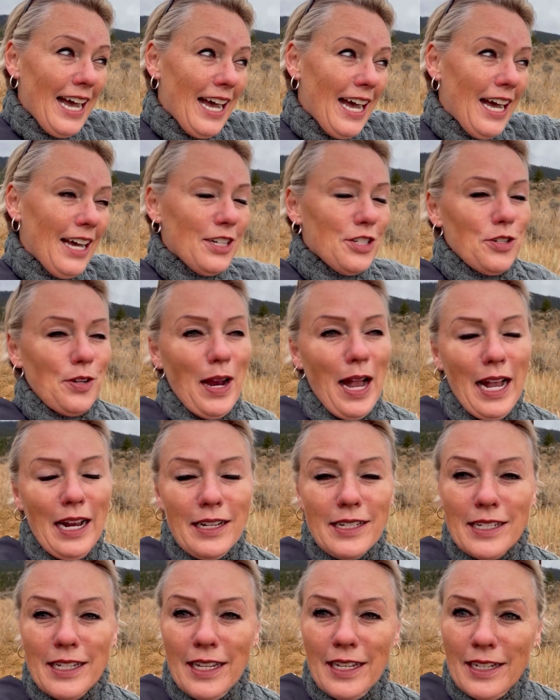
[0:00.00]

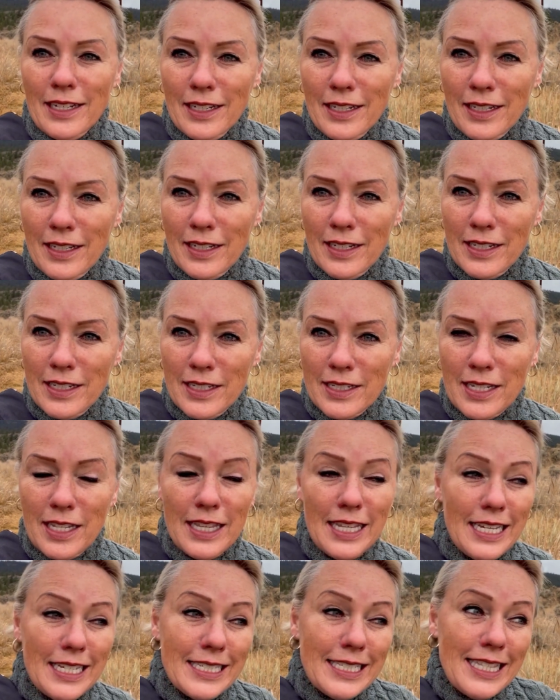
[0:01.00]
attracted to
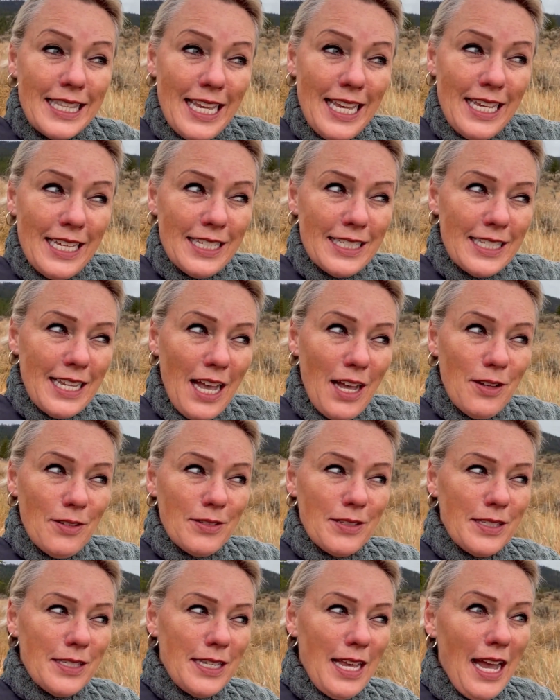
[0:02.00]
these things
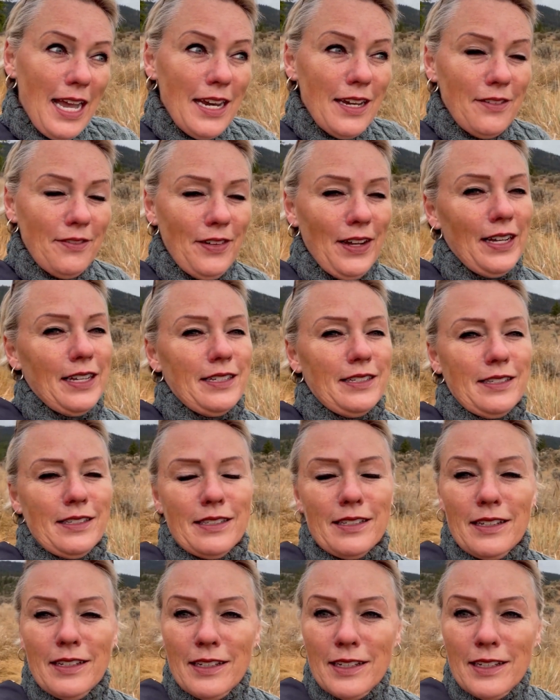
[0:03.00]
outside of us.